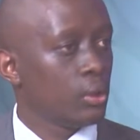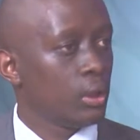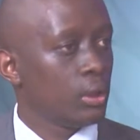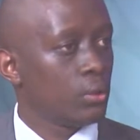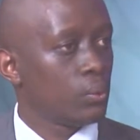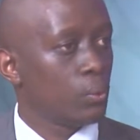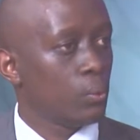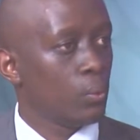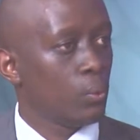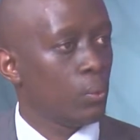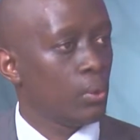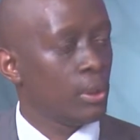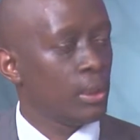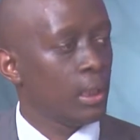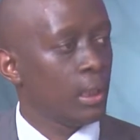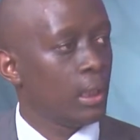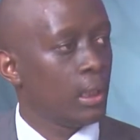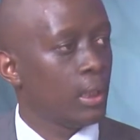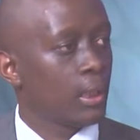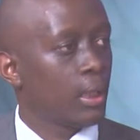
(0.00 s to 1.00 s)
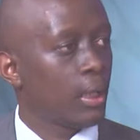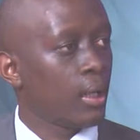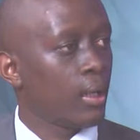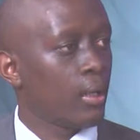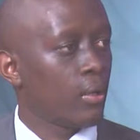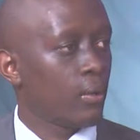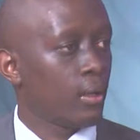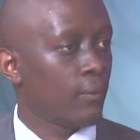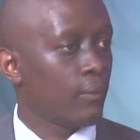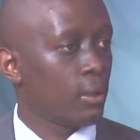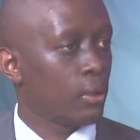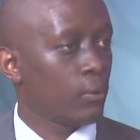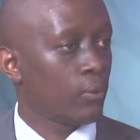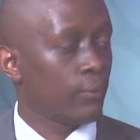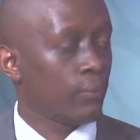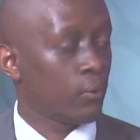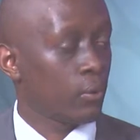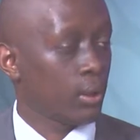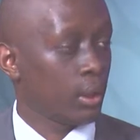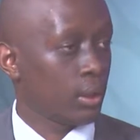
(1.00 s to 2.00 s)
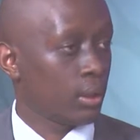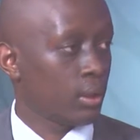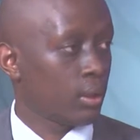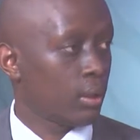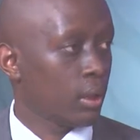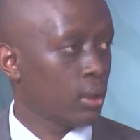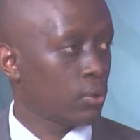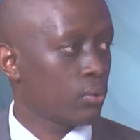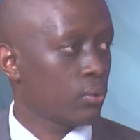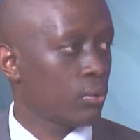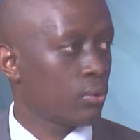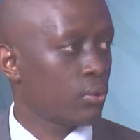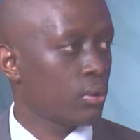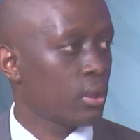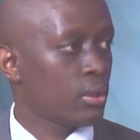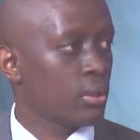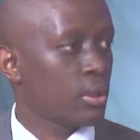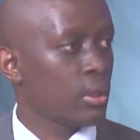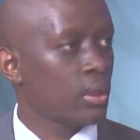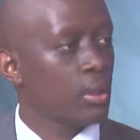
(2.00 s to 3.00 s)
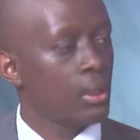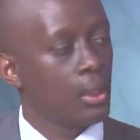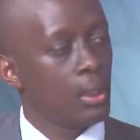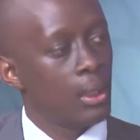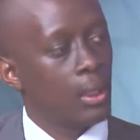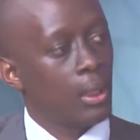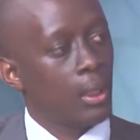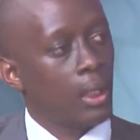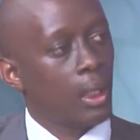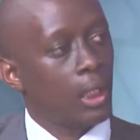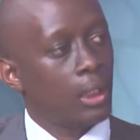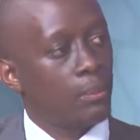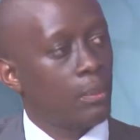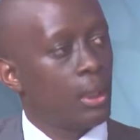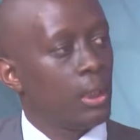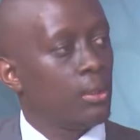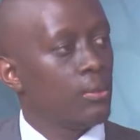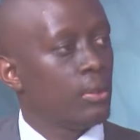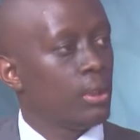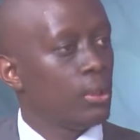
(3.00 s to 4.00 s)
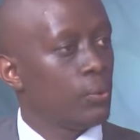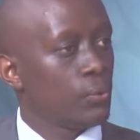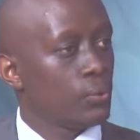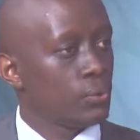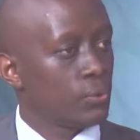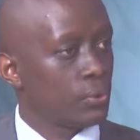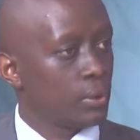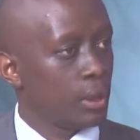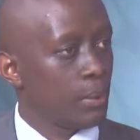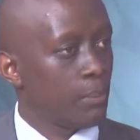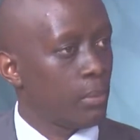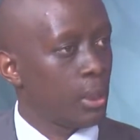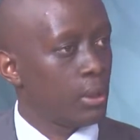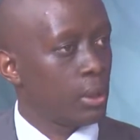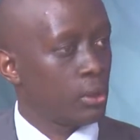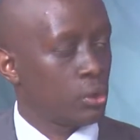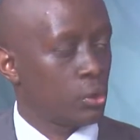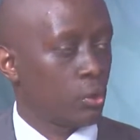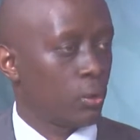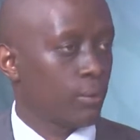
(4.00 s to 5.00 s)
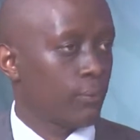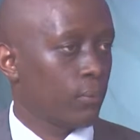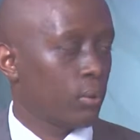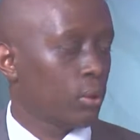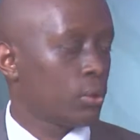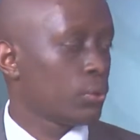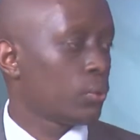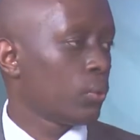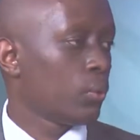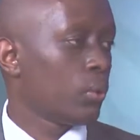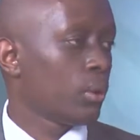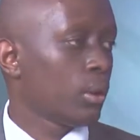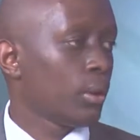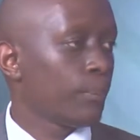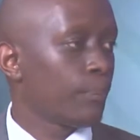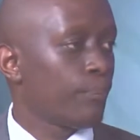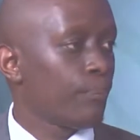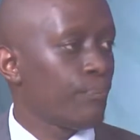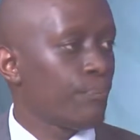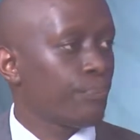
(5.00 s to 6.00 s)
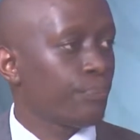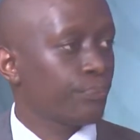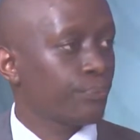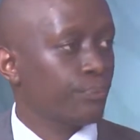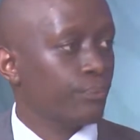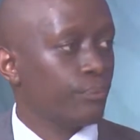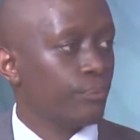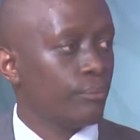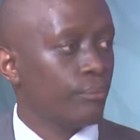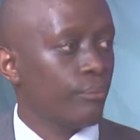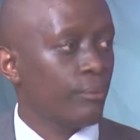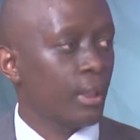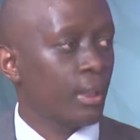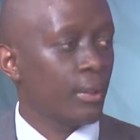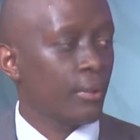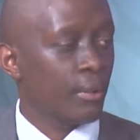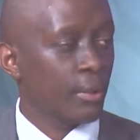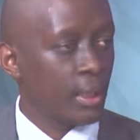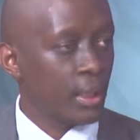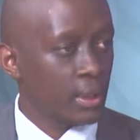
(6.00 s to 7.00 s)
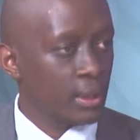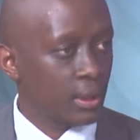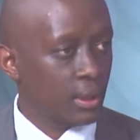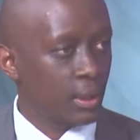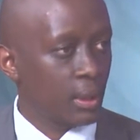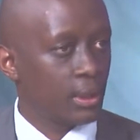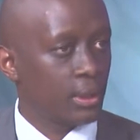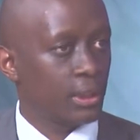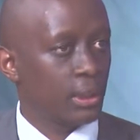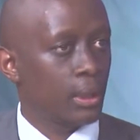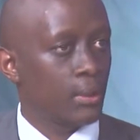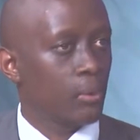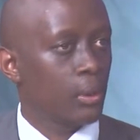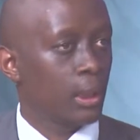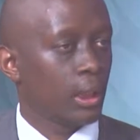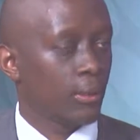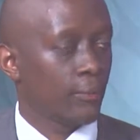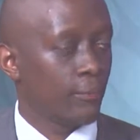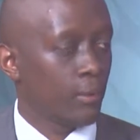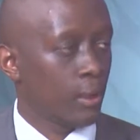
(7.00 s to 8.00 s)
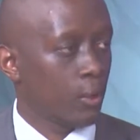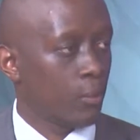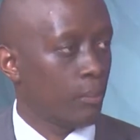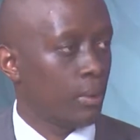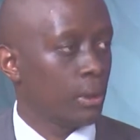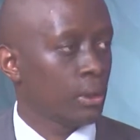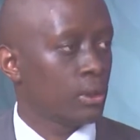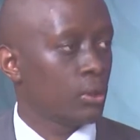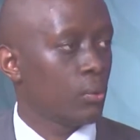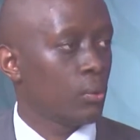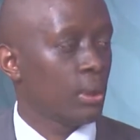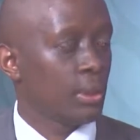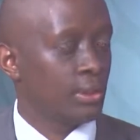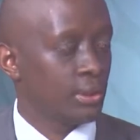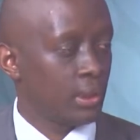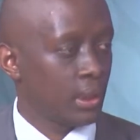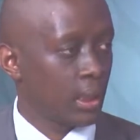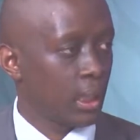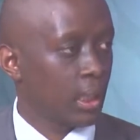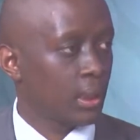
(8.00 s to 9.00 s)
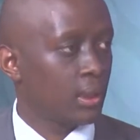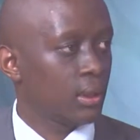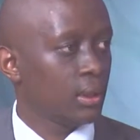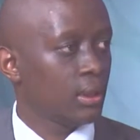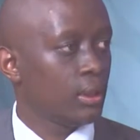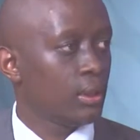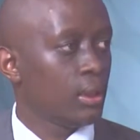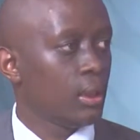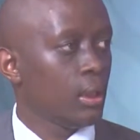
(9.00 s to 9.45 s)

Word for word: to yield higher revenue for the national treasury mm -hmm. and may reduce the budget shortfall. So creating that enabling environment is likely